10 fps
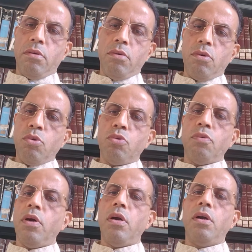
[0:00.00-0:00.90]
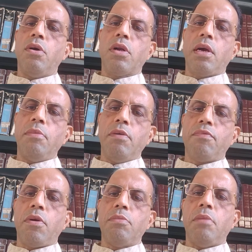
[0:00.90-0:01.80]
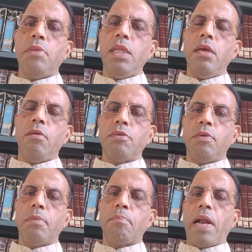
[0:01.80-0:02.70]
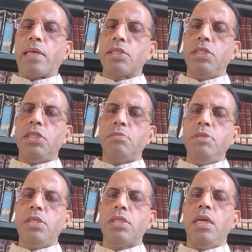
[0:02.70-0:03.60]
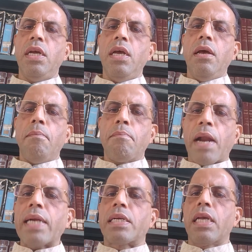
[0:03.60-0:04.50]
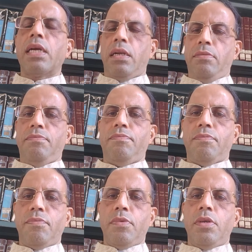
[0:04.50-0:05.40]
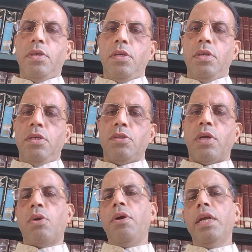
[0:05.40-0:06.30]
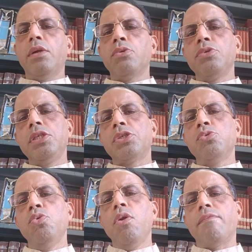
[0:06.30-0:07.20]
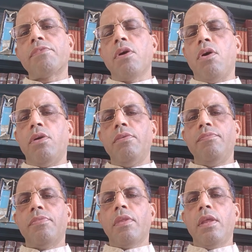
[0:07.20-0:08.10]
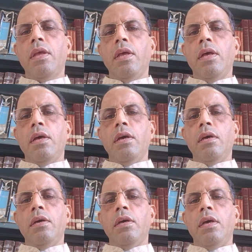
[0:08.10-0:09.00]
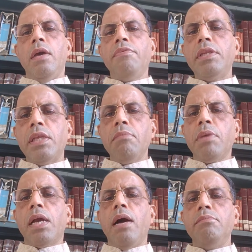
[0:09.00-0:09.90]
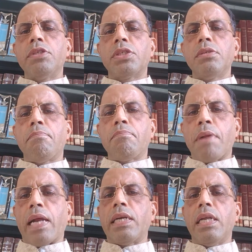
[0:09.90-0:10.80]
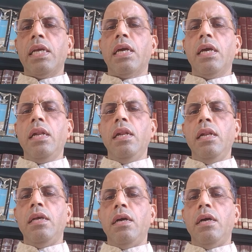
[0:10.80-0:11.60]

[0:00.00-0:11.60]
root word or coming from the meaning of the word praxis, means practical. So, according to this school of thought, everything becomes practical